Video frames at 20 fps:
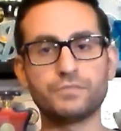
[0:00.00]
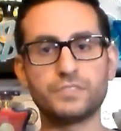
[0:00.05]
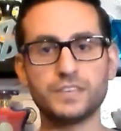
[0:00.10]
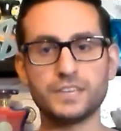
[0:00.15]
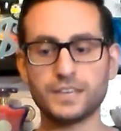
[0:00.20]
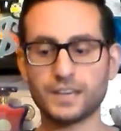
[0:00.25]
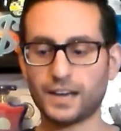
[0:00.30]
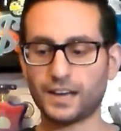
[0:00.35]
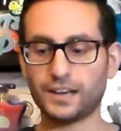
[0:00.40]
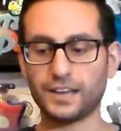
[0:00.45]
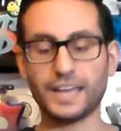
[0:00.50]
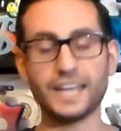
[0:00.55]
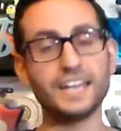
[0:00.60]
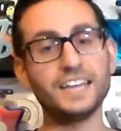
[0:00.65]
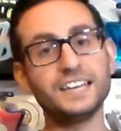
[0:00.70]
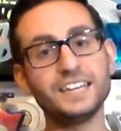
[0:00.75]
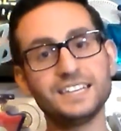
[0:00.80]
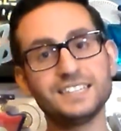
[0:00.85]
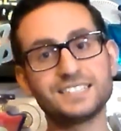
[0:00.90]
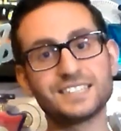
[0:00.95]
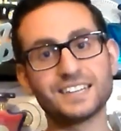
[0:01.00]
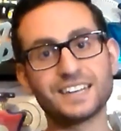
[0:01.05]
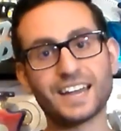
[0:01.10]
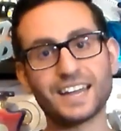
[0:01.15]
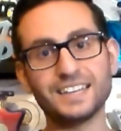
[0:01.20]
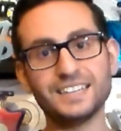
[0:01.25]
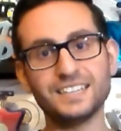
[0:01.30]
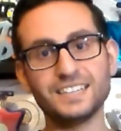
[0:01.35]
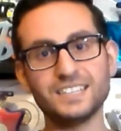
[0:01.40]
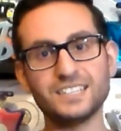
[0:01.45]
of the uh, eighties and
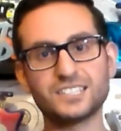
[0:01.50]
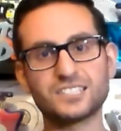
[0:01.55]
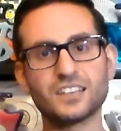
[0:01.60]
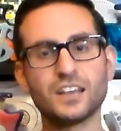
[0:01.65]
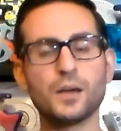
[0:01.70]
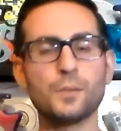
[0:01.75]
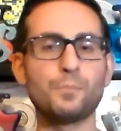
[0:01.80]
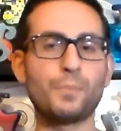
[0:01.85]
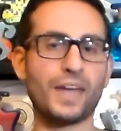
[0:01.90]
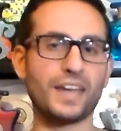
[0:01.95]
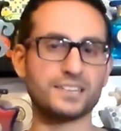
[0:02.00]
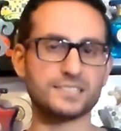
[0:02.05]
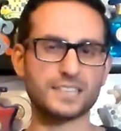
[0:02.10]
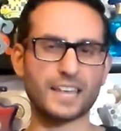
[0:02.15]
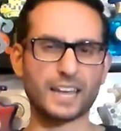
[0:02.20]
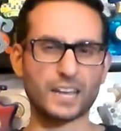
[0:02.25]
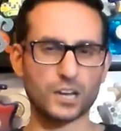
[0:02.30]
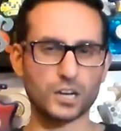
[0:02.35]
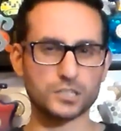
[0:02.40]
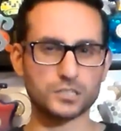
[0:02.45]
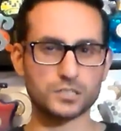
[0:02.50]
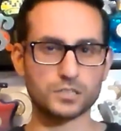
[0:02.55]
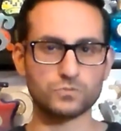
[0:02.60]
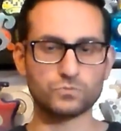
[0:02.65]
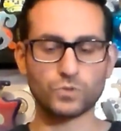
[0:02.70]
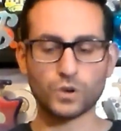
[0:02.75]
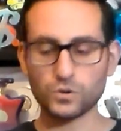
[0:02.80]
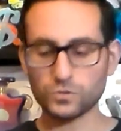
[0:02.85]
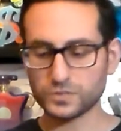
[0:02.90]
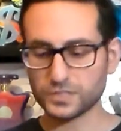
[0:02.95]
nineties, bands like Guns
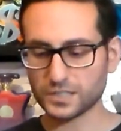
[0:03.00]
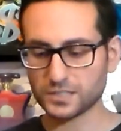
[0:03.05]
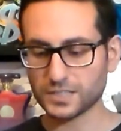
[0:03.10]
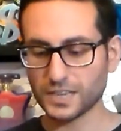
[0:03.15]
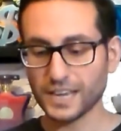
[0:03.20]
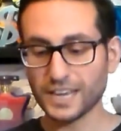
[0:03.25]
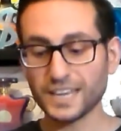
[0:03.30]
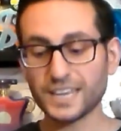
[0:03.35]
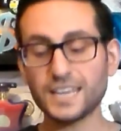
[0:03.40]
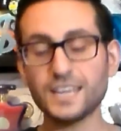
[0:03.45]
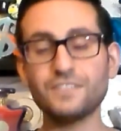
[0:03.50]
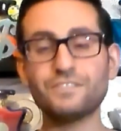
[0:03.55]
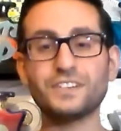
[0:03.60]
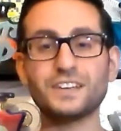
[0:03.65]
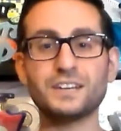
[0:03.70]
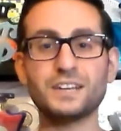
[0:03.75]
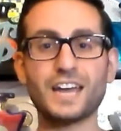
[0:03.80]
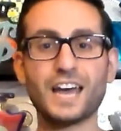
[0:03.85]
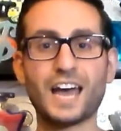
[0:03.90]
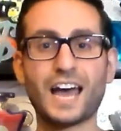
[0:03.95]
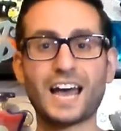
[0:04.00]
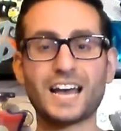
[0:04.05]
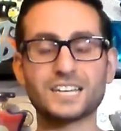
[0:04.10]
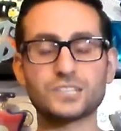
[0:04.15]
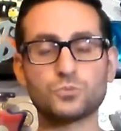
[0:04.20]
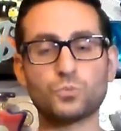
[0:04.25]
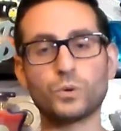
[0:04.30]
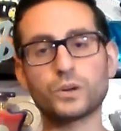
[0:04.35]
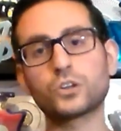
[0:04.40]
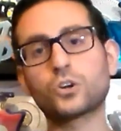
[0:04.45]
N' Roses. He even
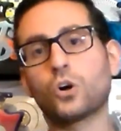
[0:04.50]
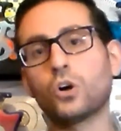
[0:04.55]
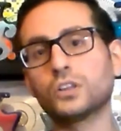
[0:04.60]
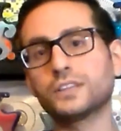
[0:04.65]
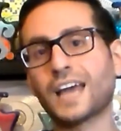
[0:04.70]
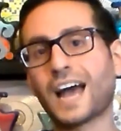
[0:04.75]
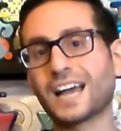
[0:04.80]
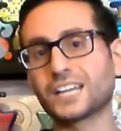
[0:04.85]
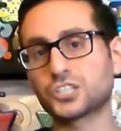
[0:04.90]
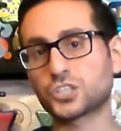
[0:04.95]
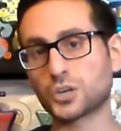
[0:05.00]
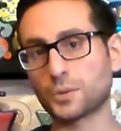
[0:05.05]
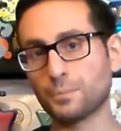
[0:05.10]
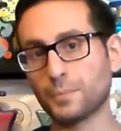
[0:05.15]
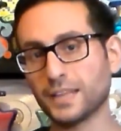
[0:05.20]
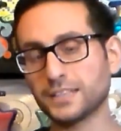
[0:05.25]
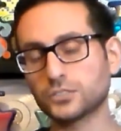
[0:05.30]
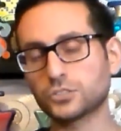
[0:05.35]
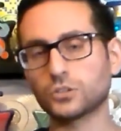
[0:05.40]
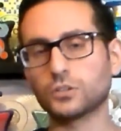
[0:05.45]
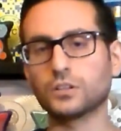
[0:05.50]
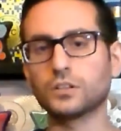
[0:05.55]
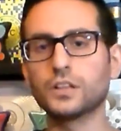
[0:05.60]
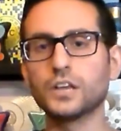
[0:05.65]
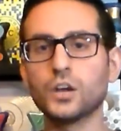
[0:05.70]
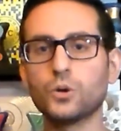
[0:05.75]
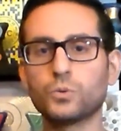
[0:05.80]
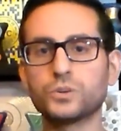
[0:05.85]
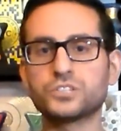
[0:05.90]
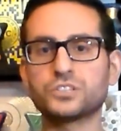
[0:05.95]
has one called
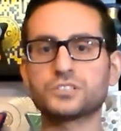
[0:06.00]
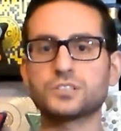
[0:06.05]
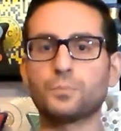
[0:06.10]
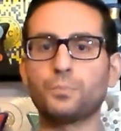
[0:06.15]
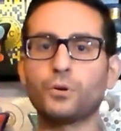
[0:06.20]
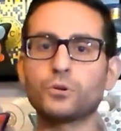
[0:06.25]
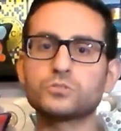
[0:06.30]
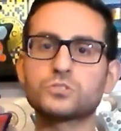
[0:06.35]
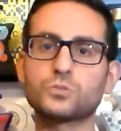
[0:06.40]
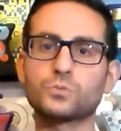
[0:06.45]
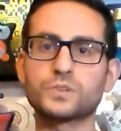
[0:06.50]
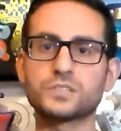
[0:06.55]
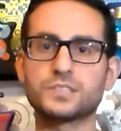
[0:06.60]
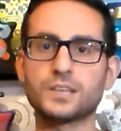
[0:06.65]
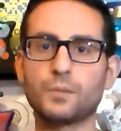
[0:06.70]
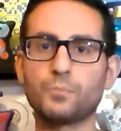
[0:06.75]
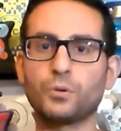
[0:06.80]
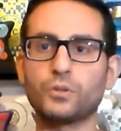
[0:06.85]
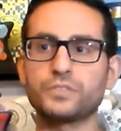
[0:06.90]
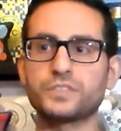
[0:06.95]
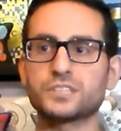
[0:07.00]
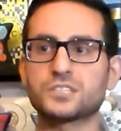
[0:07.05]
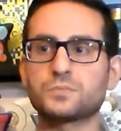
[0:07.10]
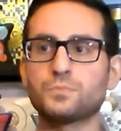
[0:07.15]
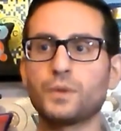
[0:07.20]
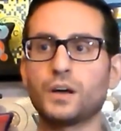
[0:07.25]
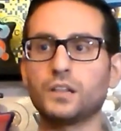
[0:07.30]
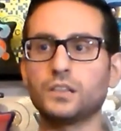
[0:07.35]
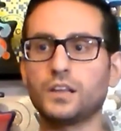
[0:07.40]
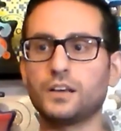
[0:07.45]
Atramental, which is supposed to resemble the
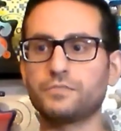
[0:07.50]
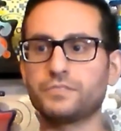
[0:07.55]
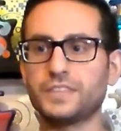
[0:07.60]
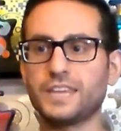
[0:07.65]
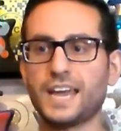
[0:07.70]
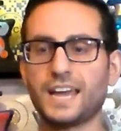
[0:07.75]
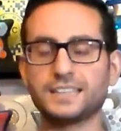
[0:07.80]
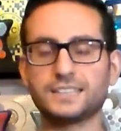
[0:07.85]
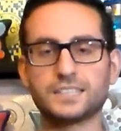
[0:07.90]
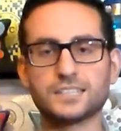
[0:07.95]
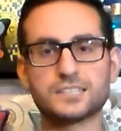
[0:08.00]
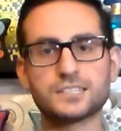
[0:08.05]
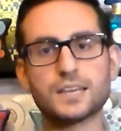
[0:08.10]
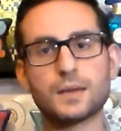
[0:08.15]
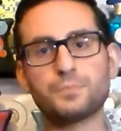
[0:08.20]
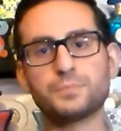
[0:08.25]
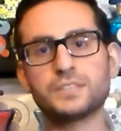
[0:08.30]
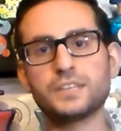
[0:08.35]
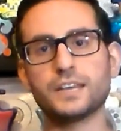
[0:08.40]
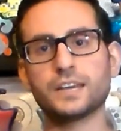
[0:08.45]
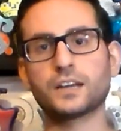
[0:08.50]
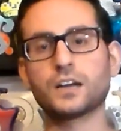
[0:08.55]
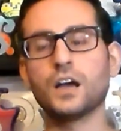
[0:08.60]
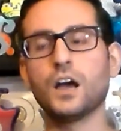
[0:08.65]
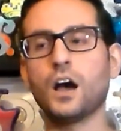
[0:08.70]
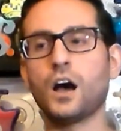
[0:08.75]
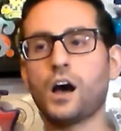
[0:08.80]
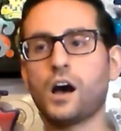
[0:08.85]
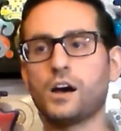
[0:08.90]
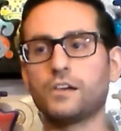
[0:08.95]
smell of the antiseptic,
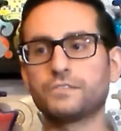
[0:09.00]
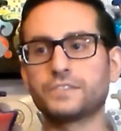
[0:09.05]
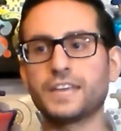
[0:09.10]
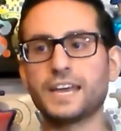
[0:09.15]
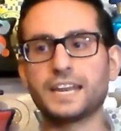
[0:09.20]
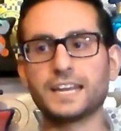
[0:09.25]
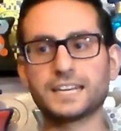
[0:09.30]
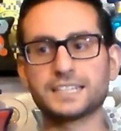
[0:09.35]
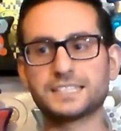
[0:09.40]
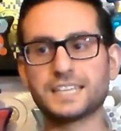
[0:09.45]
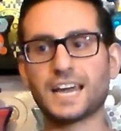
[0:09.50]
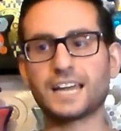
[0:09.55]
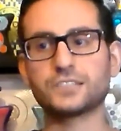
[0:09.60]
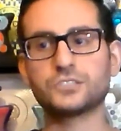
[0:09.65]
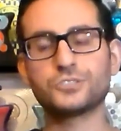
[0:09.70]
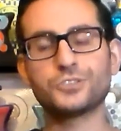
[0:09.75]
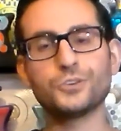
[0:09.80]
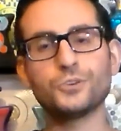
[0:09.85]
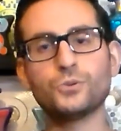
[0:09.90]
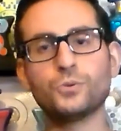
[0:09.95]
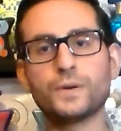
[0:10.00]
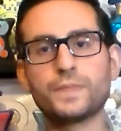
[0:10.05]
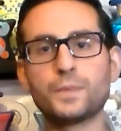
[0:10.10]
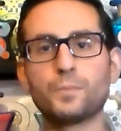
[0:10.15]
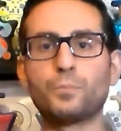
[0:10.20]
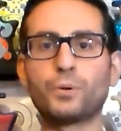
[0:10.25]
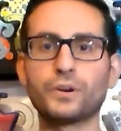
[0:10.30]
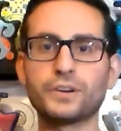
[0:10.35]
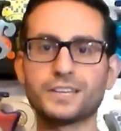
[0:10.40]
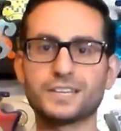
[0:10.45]
of getting a tattoo, and
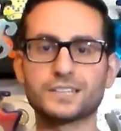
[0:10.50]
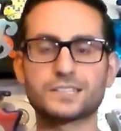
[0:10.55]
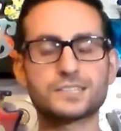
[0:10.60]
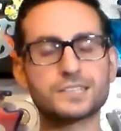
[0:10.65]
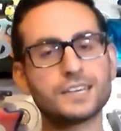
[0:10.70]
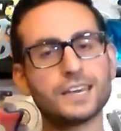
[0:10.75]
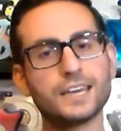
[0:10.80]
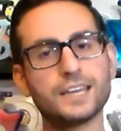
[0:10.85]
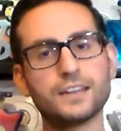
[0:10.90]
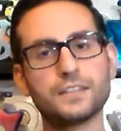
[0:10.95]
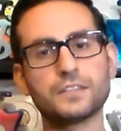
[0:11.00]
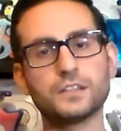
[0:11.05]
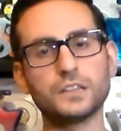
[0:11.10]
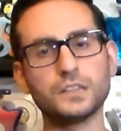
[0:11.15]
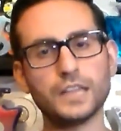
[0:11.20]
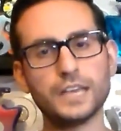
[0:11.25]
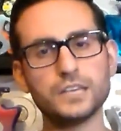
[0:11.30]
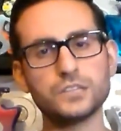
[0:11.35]
the burning skin, and the